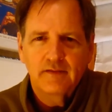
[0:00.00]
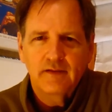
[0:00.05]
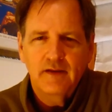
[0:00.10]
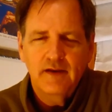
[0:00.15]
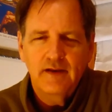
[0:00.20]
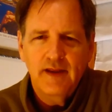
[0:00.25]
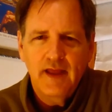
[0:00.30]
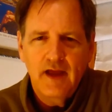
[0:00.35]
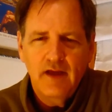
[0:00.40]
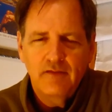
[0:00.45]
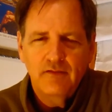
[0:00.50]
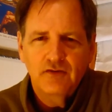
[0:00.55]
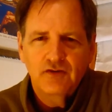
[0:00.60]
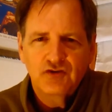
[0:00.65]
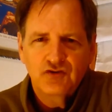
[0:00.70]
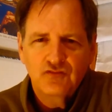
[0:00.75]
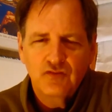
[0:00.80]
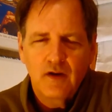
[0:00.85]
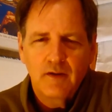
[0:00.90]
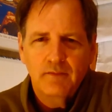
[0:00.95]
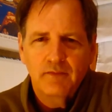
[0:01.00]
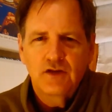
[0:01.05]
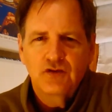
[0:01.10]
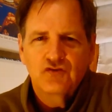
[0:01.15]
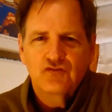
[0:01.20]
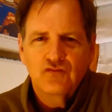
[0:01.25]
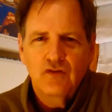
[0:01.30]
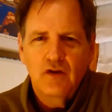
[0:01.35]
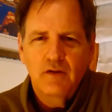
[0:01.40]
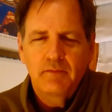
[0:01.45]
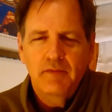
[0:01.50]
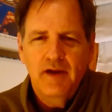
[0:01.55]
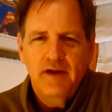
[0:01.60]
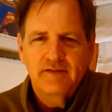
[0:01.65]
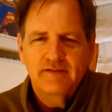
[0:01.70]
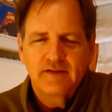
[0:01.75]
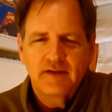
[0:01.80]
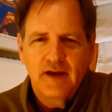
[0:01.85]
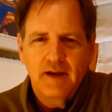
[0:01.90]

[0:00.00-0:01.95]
And now there's Trump. And Trump has an